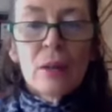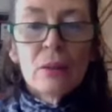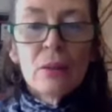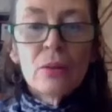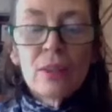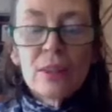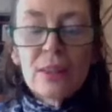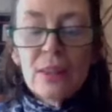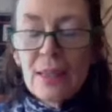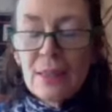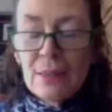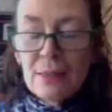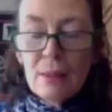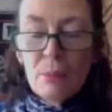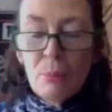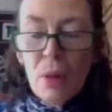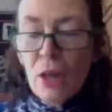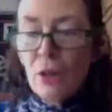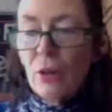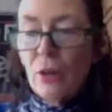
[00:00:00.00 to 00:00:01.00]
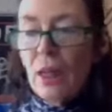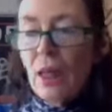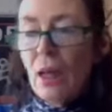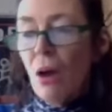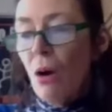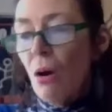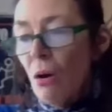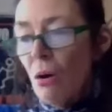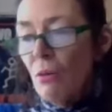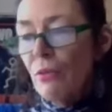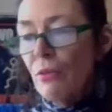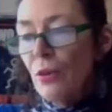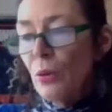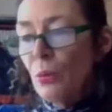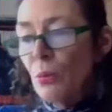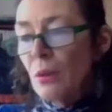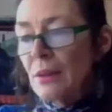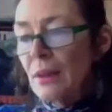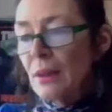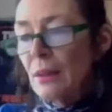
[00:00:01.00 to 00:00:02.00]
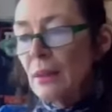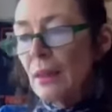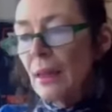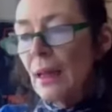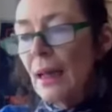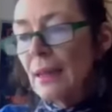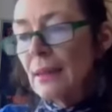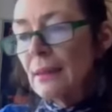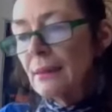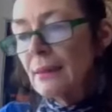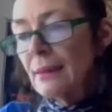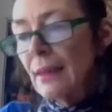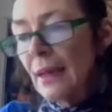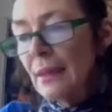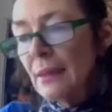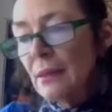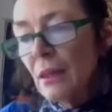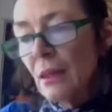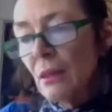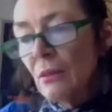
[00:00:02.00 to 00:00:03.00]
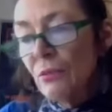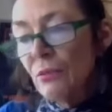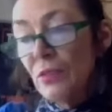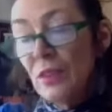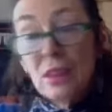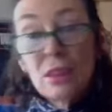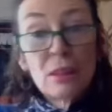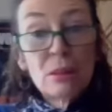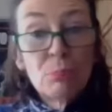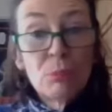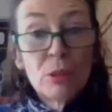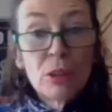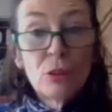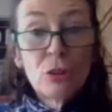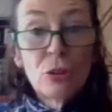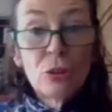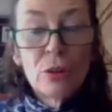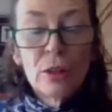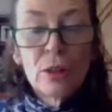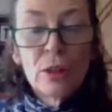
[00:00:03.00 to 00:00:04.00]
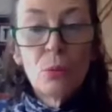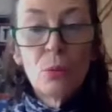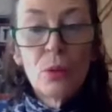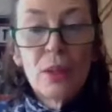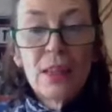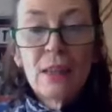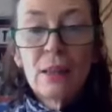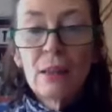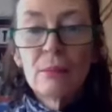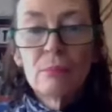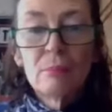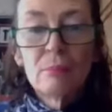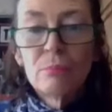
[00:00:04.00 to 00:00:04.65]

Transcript: the testimony of, who was it, Alexander Vindman during the week.